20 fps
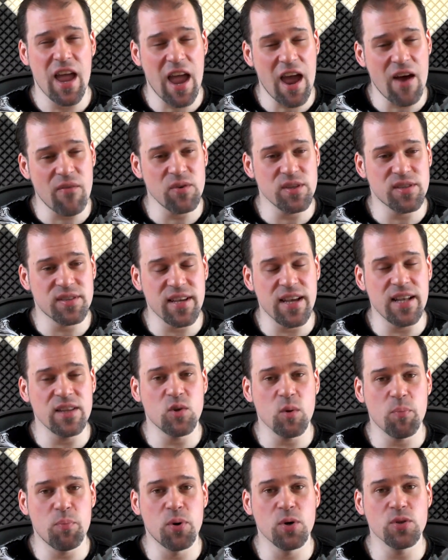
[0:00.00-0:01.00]
Every
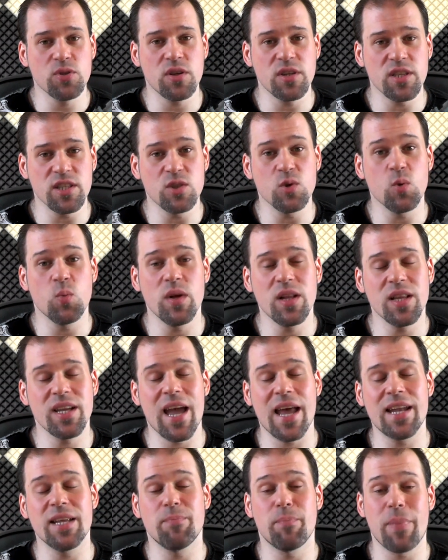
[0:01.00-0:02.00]
cent you put on it, you will
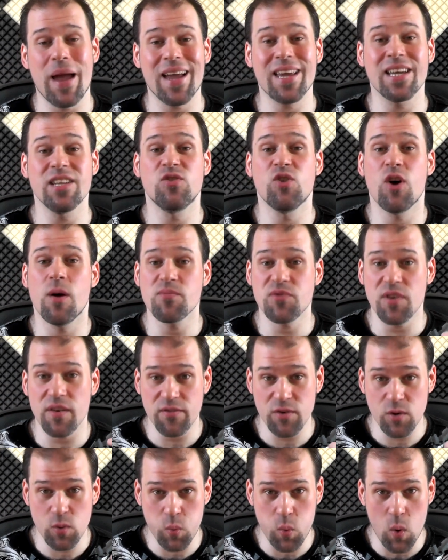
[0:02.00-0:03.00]
get it back in terms
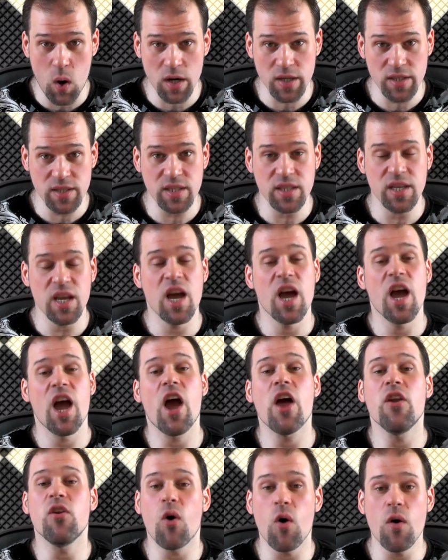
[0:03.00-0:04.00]
of quality
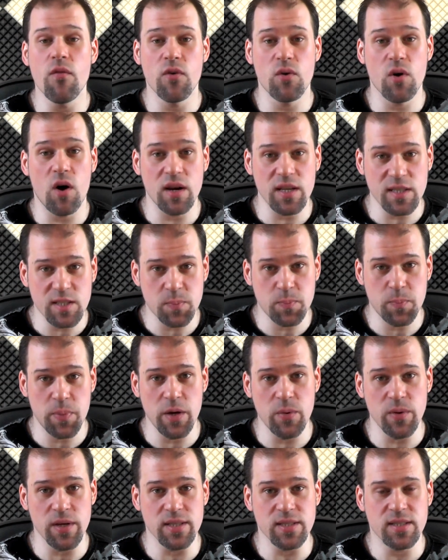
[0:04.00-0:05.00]
and overall
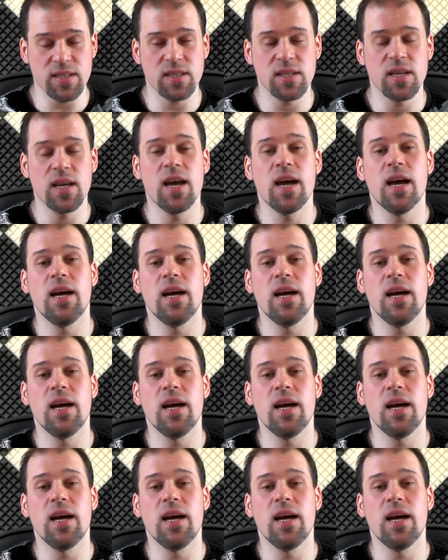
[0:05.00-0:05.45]
experience.